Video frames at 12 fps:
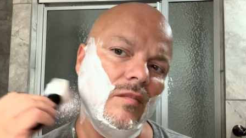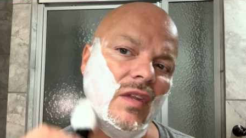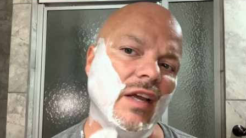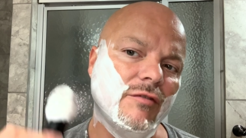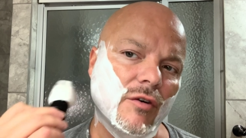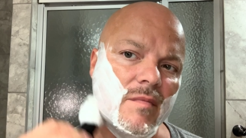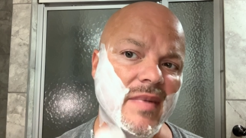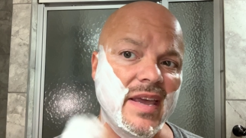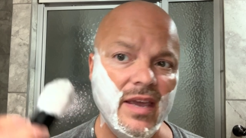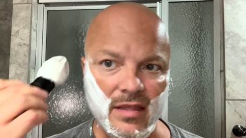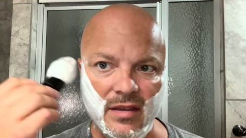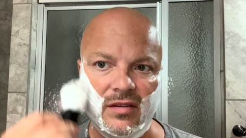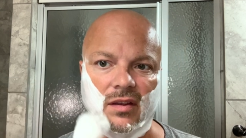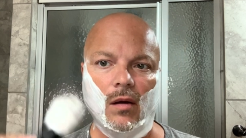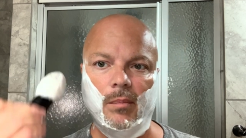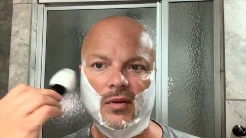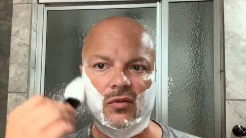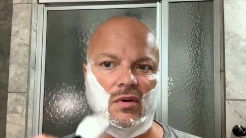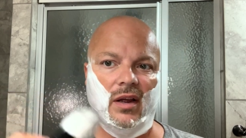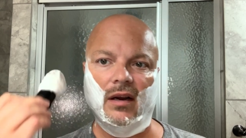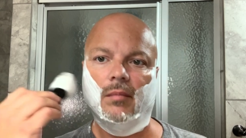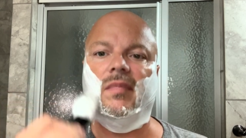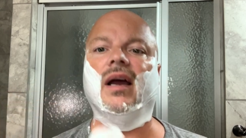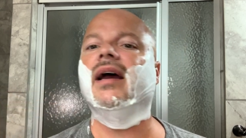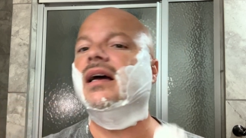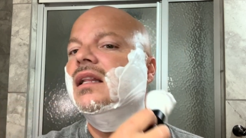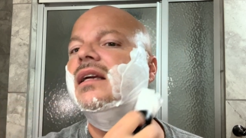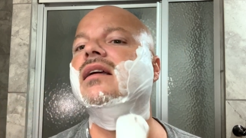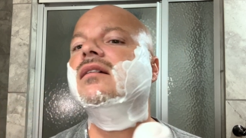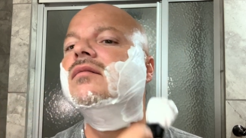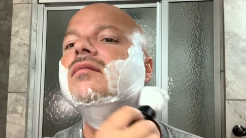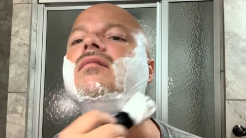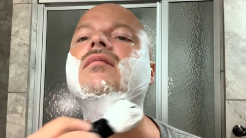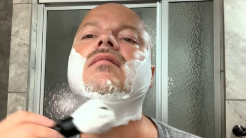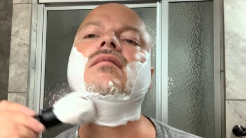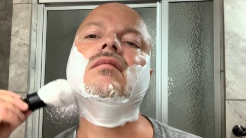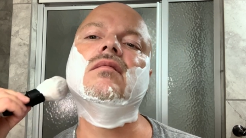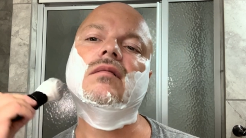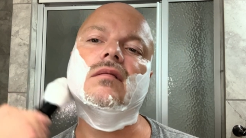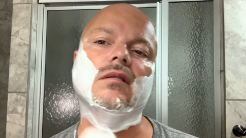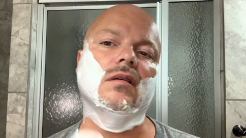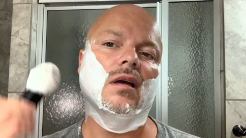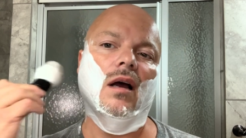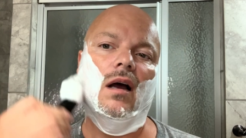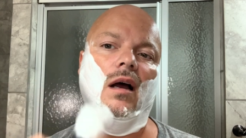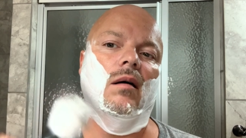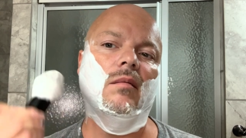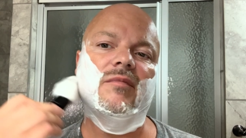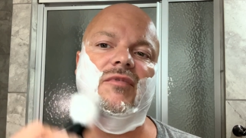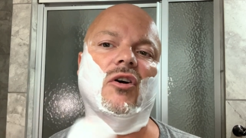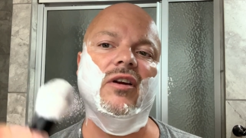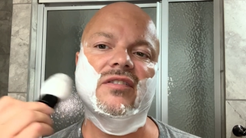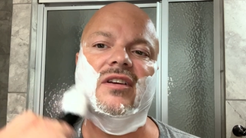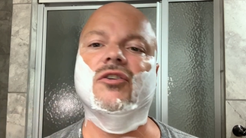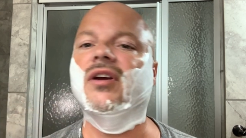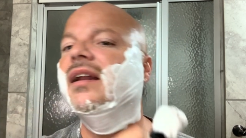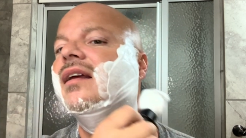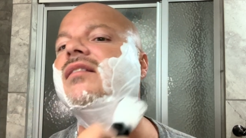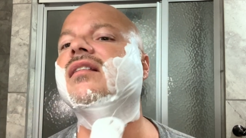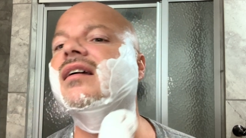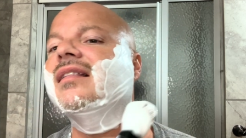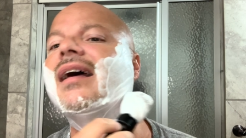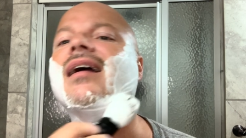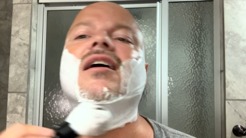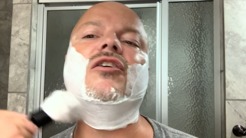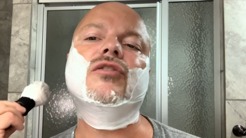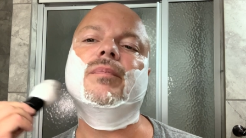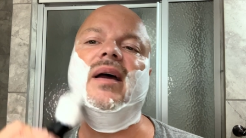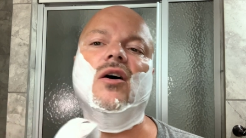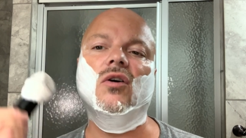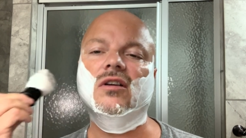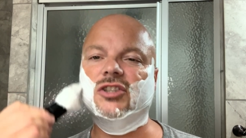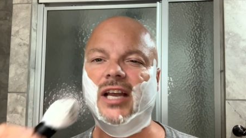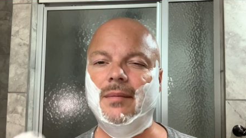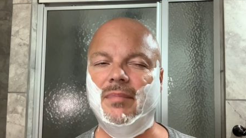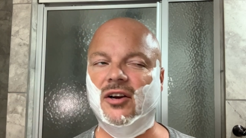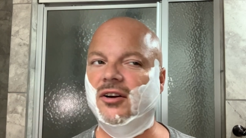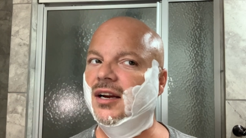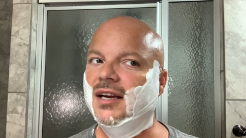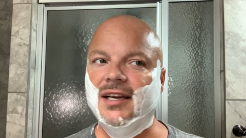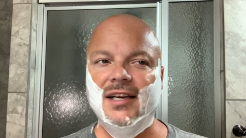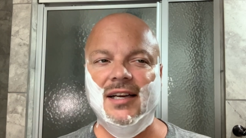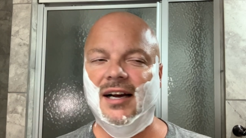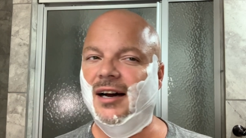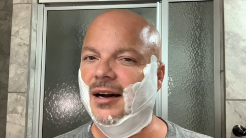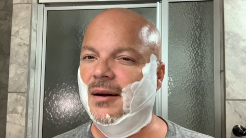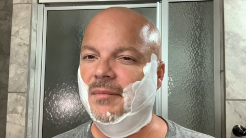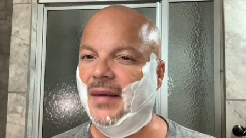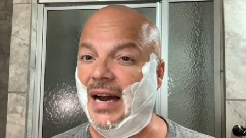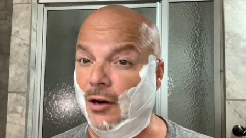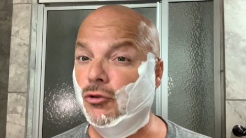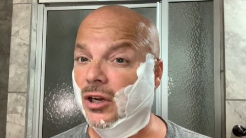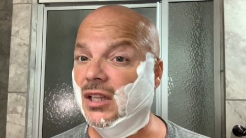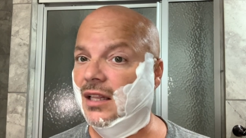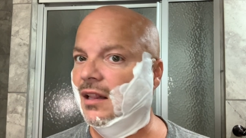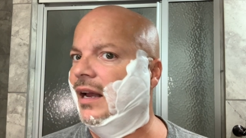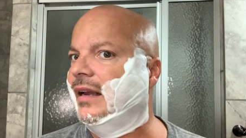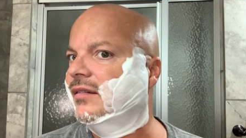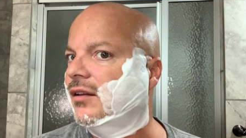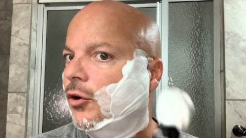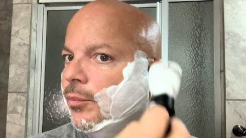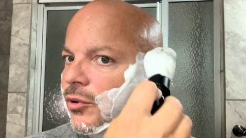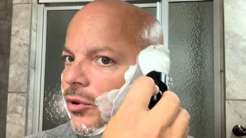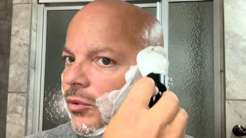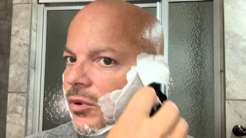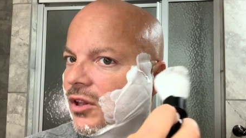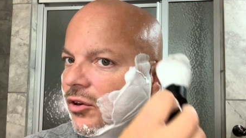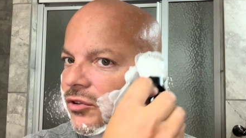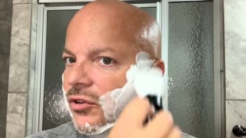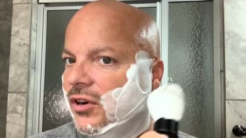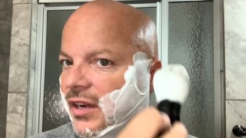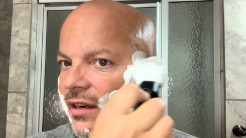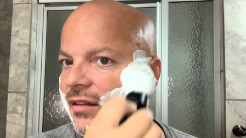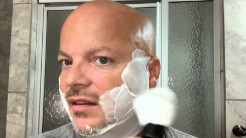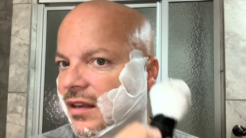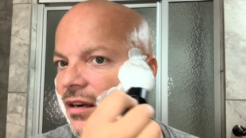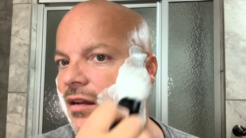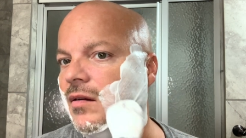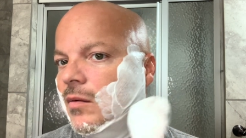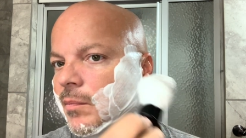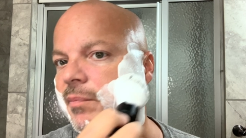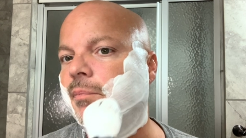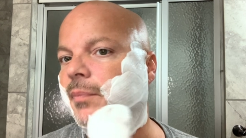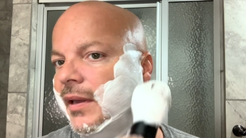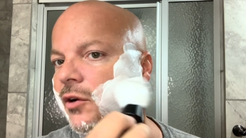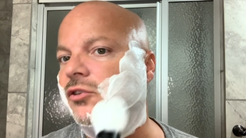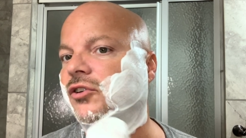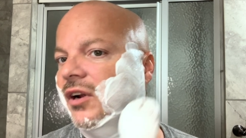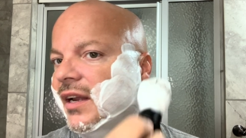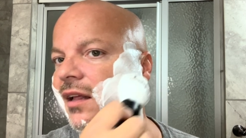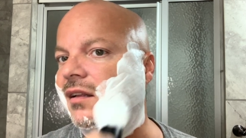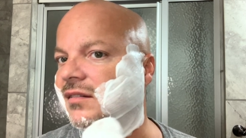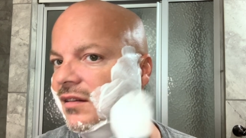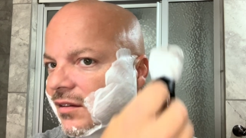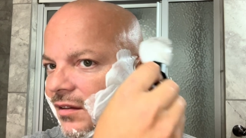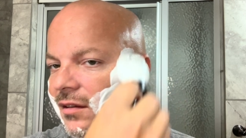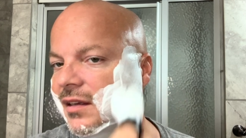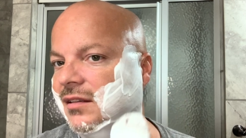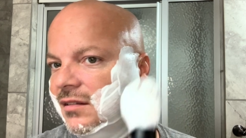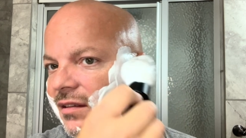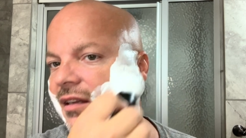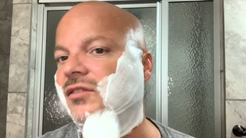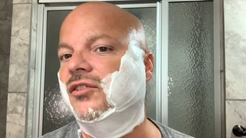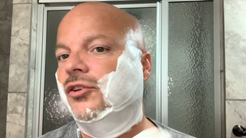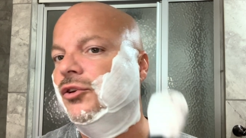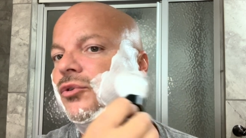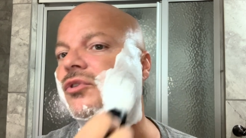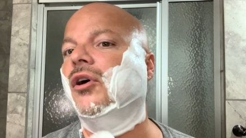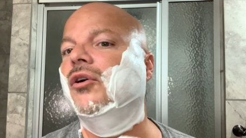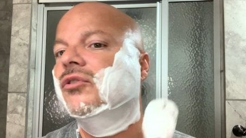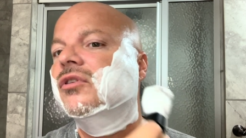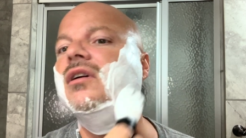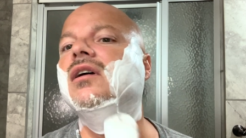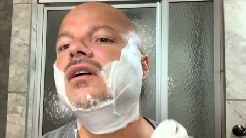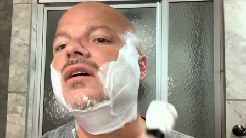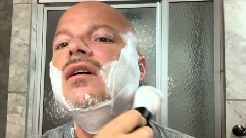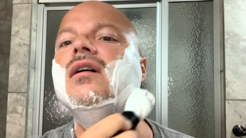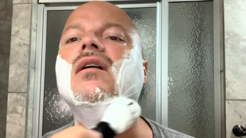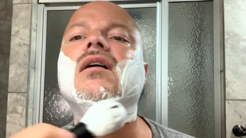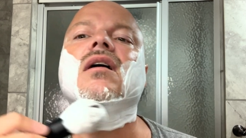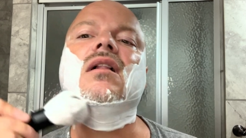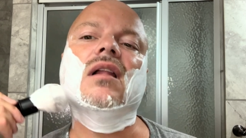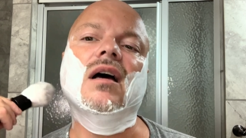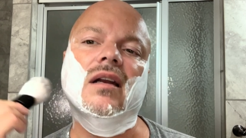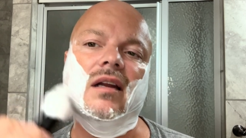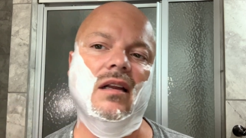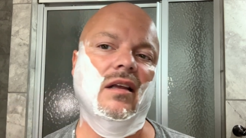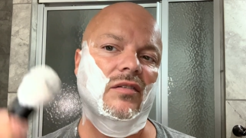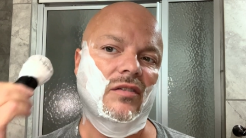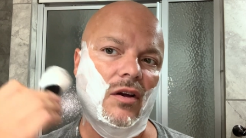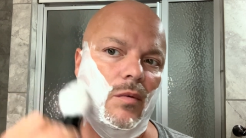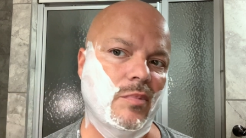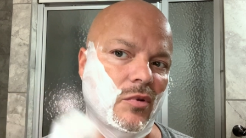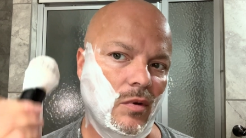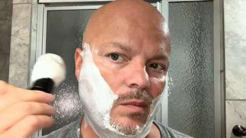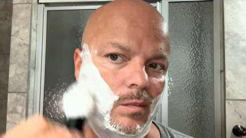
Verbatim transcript: And for me, the soap is right up my alley. Um, as far as ingredients, the, that goat's milk, shea butter, um, I really like soaps with those ingredients in it. Peter Charkalis tends to use those a lot in his soaps.